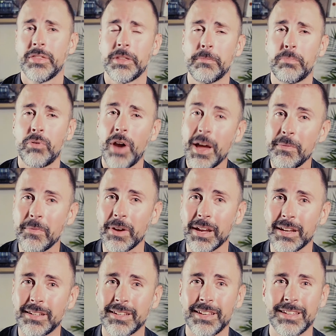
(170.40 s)
The prime
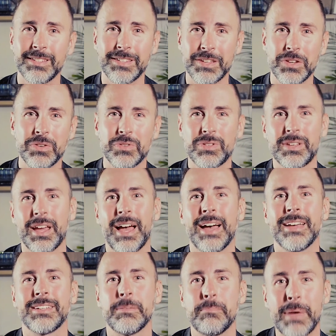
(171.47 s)
rate is used
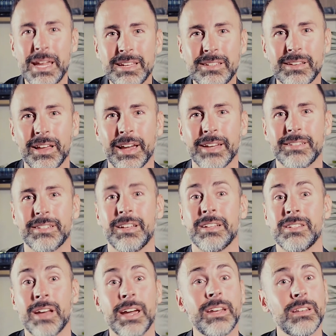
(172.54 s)
as a baseline to
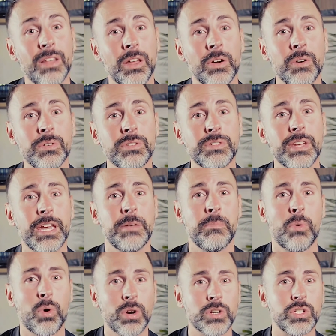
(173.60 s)
design loans and
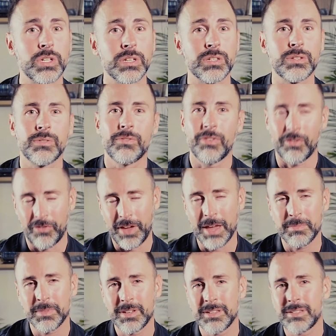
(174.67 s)
mortgages for
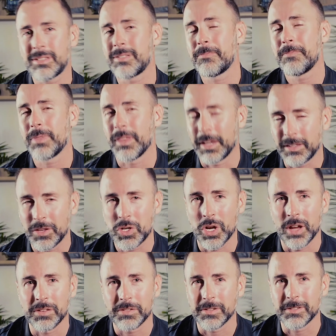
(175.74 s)
families like the
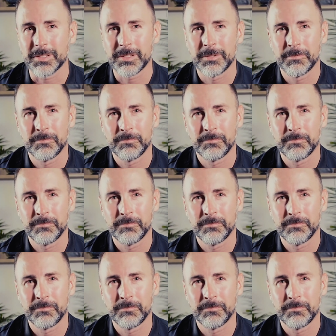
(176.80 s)
Johnsons.